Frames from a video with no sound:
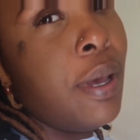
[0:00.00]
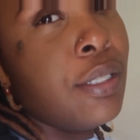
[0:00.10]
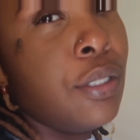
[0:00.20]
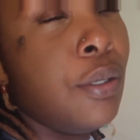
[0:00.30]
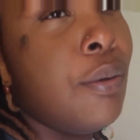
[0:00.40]

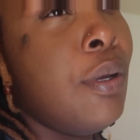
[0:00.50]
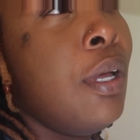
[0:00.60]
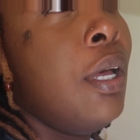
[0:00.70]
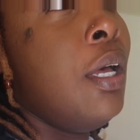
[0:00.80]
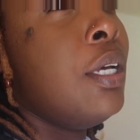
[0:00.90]
at 2.
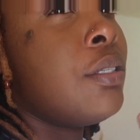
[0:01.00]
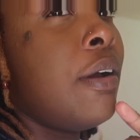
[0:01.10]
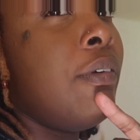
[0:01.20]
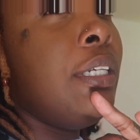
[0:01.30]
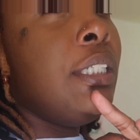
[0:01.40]
So
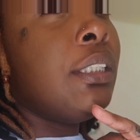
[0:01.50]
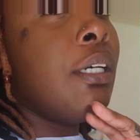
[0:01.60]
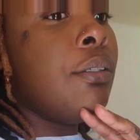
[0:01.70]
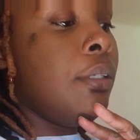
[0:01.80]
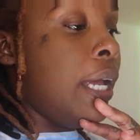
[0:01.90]
I really need to
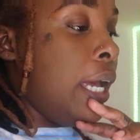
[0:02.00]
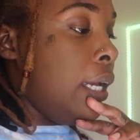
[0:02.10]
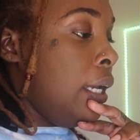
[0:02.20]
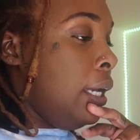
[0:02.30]
go do that.